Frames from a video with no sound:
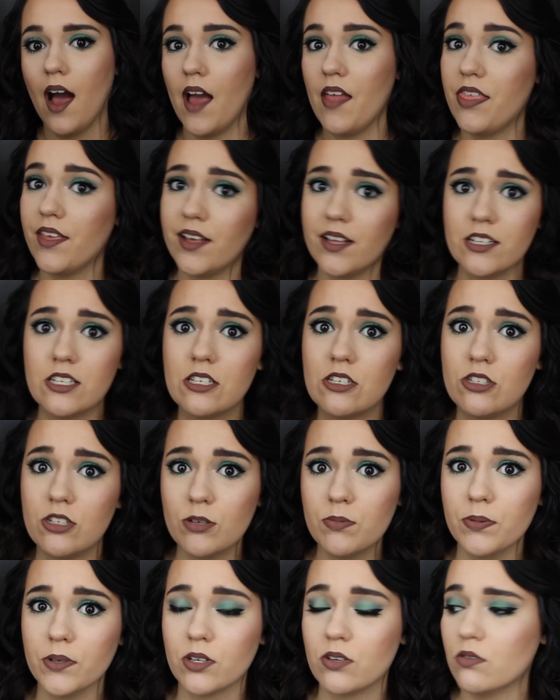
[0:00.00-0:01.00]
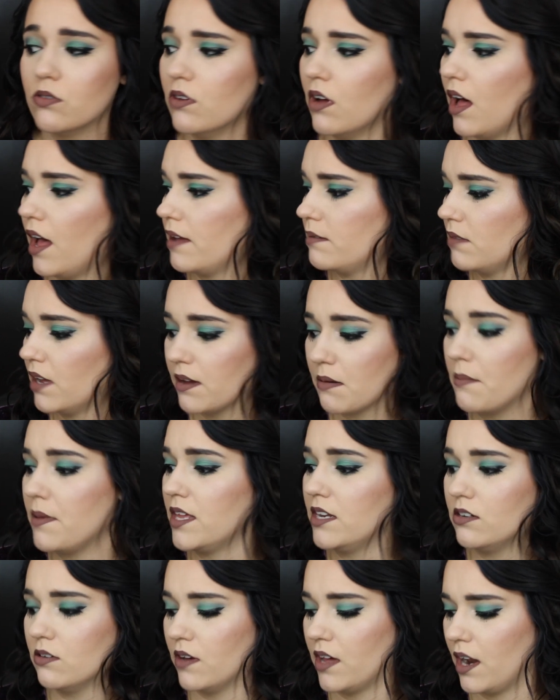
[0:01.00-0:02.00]
I think it's super cool. I'm
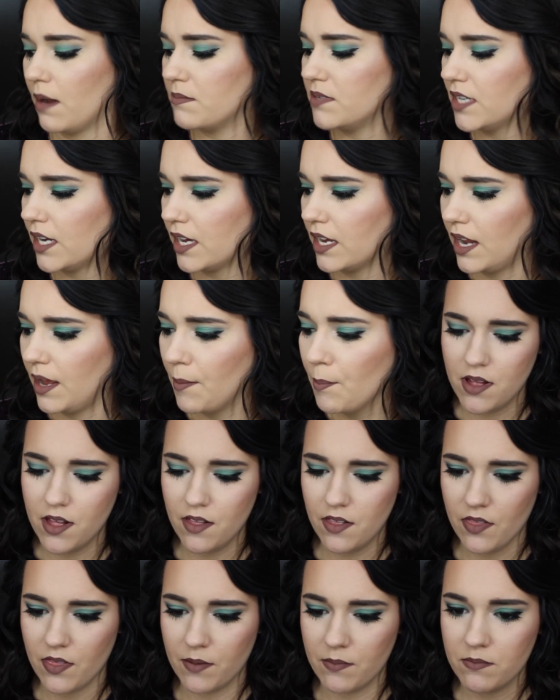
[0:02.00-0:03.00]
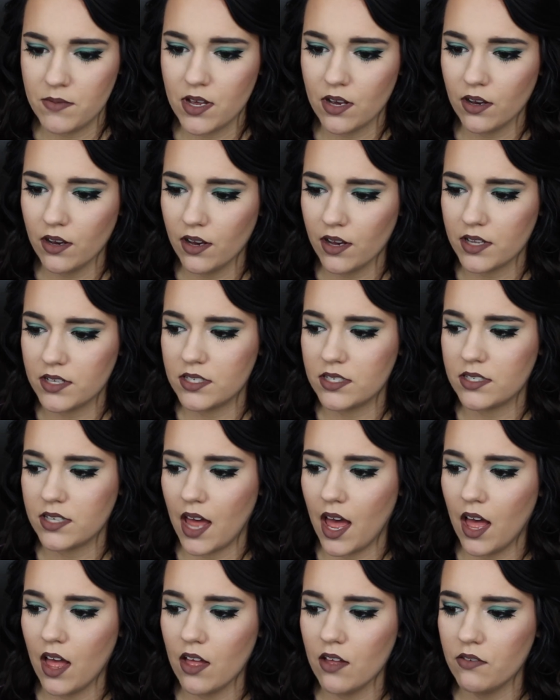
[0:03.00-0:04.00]
into it. I'm digging it. The mirror
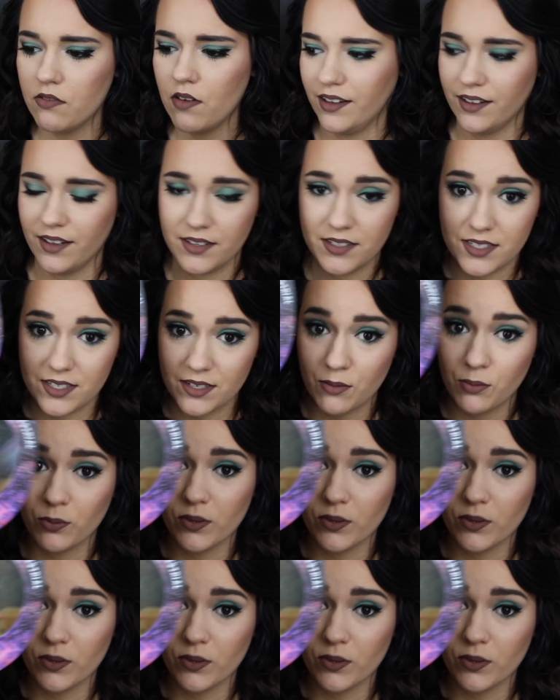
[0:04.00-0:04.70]
itself, it's a